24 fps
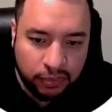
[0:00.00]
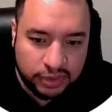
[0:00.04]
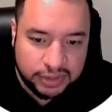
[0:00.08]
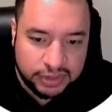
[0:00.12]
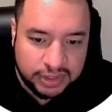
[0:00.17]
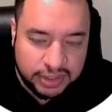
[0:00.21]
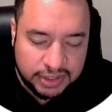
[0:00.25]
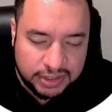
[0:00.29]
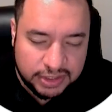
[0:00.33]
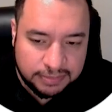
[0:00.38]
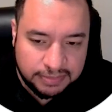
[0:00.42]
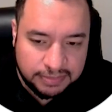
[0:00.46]

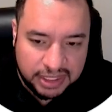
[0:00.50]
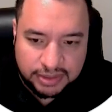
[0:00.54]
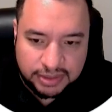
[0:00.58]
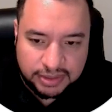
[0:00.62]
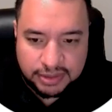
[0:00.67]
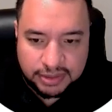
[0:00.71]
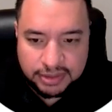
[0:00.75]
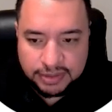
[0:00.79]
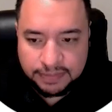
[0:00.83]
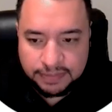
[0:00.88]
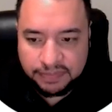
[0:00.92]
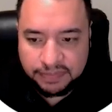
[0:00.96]
What this
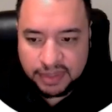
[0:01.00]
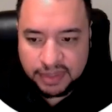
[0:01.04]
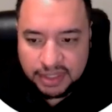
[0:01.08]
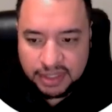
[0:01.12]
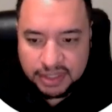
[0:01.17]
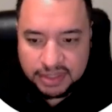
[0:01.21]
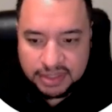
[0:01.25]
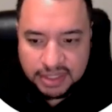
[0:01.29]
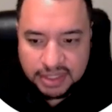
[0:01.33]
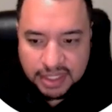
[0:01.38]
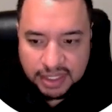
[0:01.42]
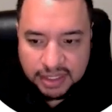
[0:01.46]
means
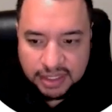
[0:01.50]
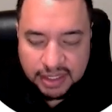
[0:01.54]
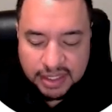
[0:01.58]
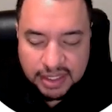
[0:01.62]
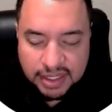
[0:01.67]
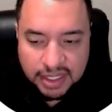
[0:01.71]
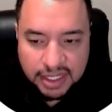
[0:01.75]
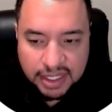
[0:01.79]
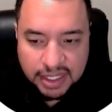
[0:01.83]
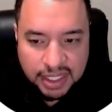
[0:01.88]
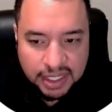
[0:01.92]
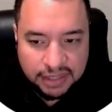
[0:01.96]
is that
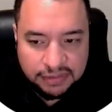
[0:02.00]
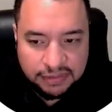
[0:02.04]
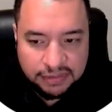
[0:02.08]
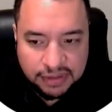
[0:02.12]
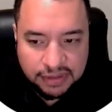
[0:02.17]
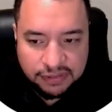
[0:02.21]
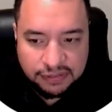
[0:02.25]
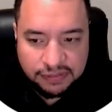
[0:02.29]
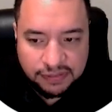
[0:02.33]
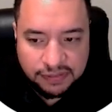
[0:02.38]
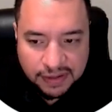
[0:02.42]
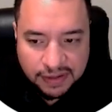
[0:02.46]

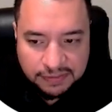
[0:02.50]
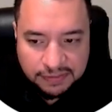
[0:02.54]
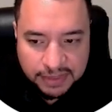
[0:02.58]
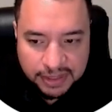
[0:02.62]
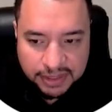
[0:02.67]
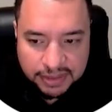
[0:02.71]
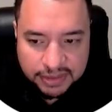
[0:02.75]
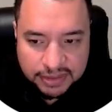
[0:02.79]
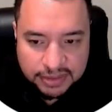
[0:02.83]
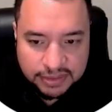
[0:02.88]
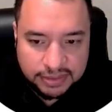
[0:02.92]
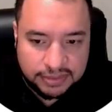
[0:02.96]
every 5
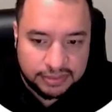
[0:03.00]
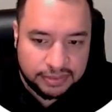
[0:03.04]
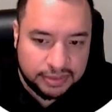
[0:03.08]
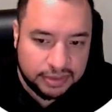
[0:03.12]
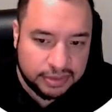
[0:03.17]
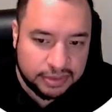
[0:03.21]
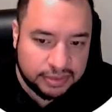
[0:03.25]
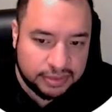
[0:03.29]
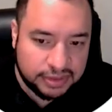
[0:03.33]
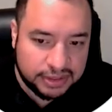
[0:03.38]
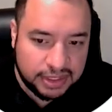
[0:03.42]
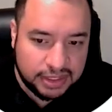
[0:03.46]
minutes
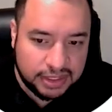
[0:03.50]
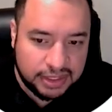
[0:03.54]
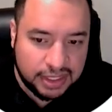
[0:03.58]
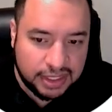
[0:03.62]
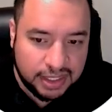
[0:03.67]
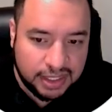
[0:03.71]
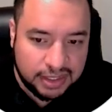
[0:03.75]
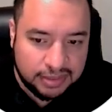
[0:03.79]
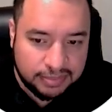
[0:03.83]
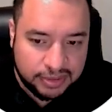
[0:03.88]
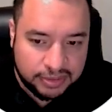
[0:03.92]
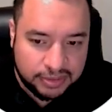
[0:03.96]
you will send
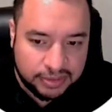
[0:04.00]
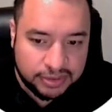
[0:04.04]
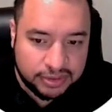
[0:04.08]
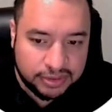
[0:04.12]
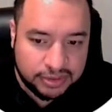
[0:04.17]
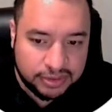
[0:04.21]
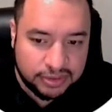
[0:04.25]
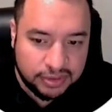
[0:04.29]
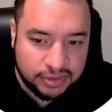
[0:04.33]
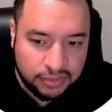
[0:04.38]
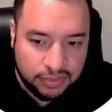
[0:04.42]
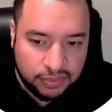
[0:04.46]
at
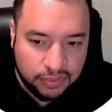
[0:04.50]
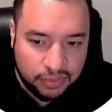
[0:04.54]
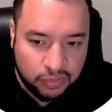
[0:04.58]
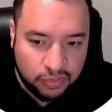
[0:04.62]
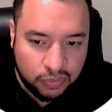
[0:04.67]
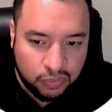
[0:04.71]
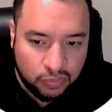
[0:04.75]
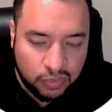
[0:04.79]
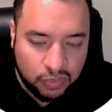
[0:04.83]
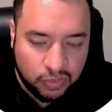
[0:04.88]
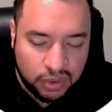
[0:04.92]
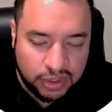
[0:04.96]
most
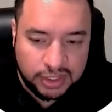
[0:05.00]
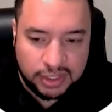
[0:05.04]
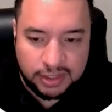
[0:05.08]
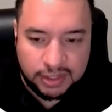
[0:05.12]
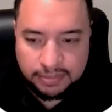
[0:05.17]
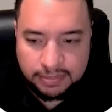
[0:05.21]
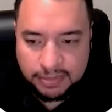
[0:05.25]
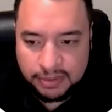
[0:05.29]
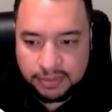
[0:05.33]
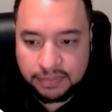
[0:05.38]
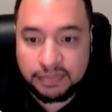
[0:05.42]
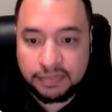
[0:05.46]
1
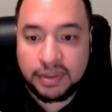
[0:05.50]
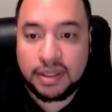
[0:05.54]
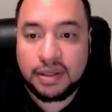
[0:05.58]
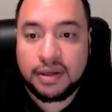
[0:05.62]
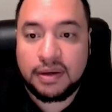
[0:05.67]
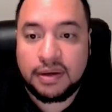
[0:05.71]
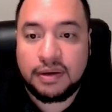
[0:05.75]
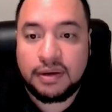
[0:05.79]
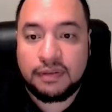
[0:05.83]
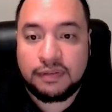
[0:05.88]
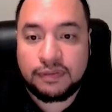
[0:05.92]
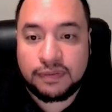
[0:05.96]
email
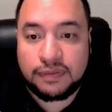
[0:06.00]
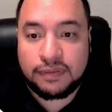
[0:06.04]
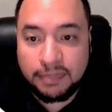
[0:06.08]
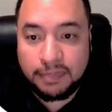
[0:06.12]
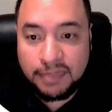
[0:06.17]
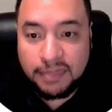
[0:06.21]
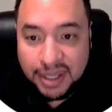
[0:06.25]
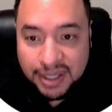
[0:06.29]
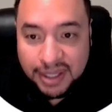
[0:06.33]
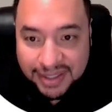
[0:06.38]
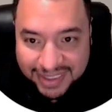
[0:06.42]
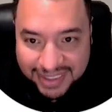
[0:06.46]

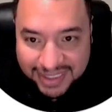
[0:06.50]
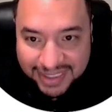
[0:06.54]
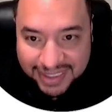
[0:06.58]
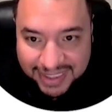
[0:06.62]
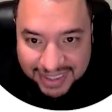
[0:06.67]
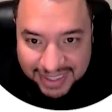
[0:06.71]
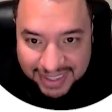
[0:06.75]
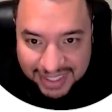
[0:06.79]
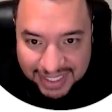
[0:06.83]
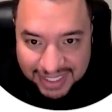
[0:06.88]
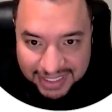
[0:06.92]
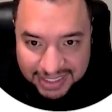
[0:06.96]
from
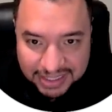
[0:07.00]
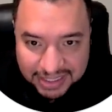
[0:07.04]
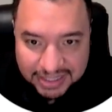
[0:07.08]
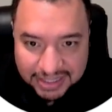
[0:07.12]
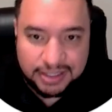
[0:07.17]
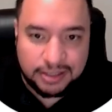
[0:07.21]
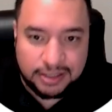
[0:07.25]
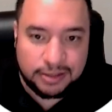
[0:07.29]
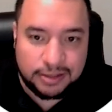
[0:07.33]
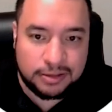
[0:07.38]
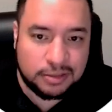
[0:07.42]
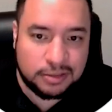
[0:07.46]

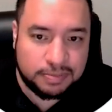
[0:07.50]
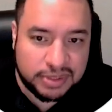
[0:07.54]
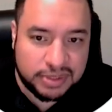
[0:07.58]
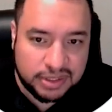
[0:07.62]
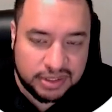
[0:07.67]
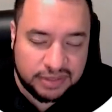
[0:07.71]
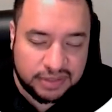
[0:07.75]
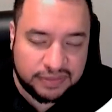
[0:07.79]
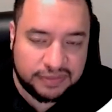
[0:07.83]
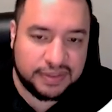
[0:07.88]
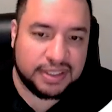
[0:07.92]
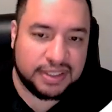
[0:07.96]
this
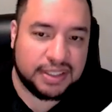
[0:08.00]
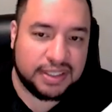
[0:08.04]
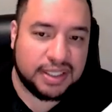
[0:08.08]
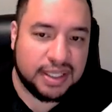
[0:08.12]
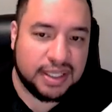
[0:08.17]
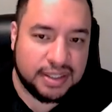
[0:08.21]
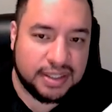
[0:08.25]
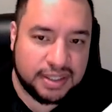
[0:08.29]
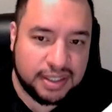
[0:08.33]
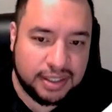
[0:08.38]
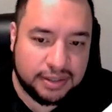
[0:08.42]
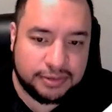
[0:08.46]
specific
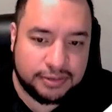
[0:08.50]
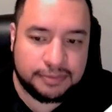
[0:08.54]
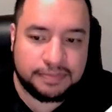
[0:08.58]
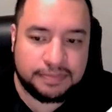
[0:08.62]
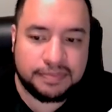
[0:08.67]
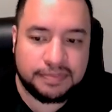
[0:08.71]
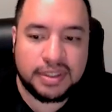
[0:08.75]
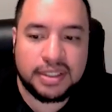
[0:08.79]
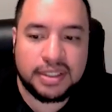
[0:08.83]
account.